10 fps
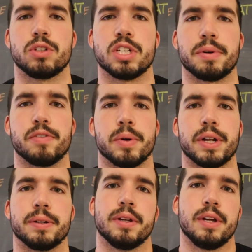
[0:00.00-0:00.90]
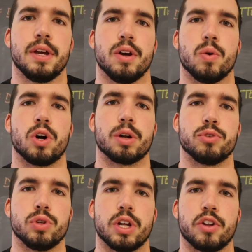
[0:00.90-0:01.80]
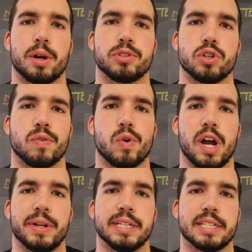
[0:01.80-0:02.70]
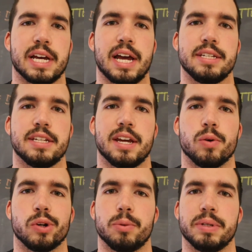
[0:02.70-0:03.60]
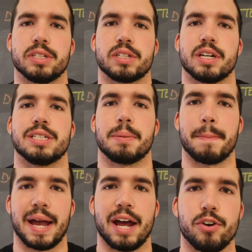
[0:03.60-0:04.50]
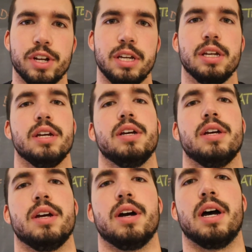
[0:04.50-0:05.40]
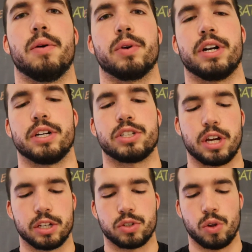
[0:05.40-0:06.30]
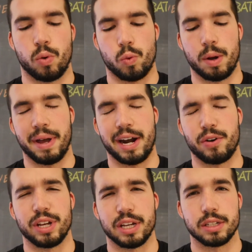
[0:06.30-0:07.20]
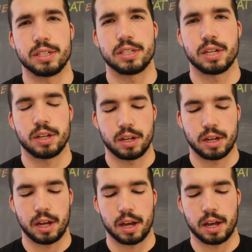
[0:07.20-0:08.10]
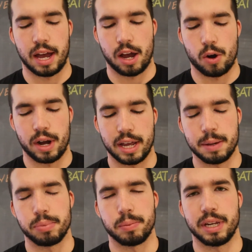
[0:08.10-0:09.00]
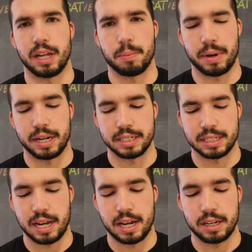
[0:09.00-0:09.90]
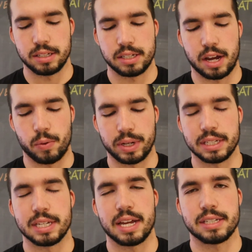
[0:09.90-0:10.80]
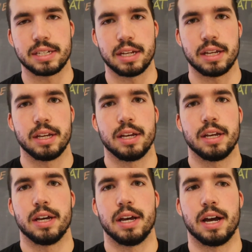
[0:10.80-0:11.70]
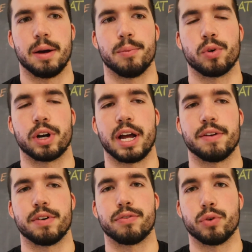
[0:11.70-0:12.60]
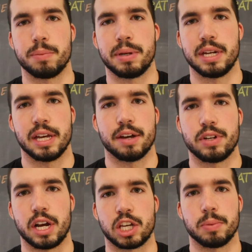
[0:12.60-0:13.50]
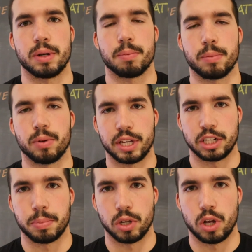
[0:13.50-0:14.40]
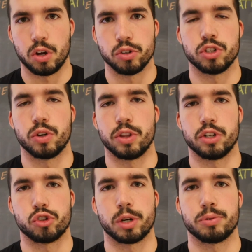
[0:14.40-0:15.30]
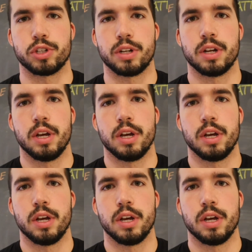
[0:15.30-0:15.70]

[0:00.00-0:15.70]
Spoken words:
up, everybody? Welcome to another episode of Why We Design. Today we're going to be discussing battery. We're going to discuss what battery is, how I implement it in my designs, how we can test it. We're going to have a free PDF document linked below, so in the description